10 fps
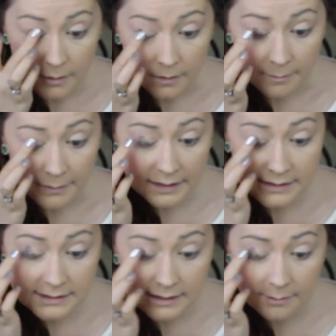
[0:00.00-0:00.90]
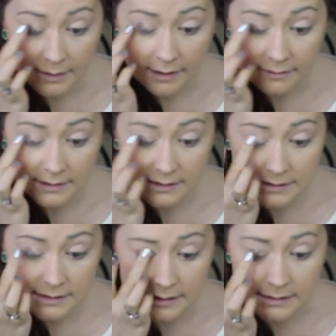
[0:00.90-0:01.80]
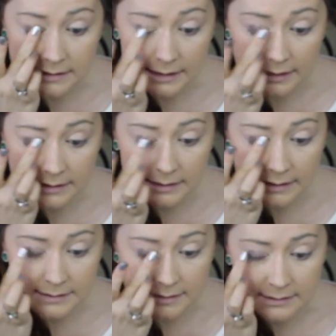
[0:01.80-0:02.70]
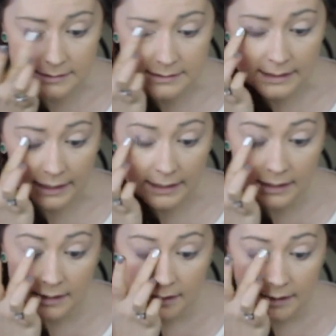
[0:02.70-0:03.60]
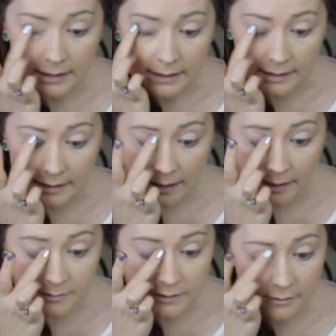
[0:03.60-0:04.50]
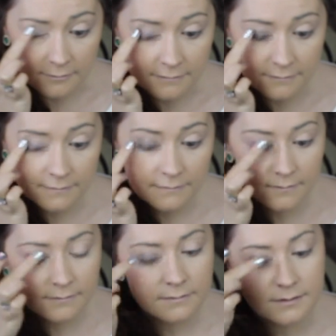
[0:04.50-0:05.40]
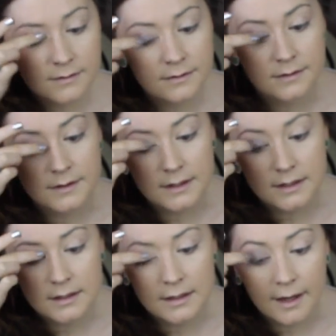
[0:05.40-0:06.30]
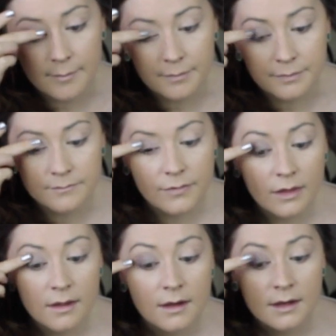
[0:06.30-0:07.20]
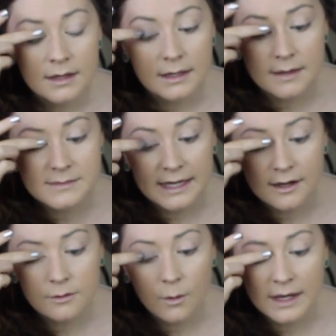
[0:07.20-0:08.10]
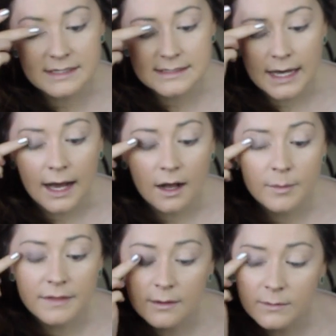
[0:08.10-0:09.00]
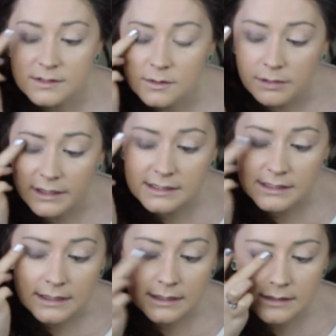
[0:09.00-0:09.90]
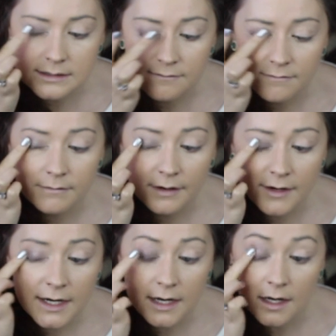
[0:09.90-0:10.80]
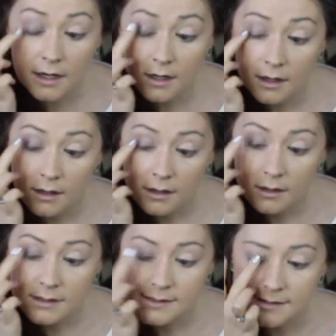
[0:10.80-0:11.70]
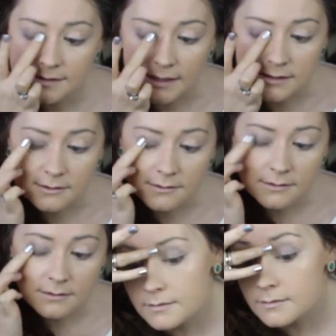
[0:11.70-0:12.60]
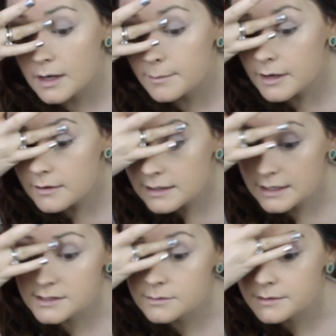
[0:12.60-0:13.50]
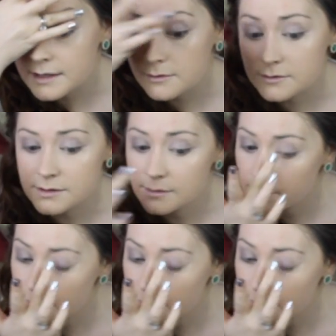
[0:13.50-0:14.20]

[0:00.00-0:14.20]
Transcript: The best thing about this is that, as you can see, it comes off the, comes out quite dark, but then once you blend it in, it's very subtle. Primarily I just want that onto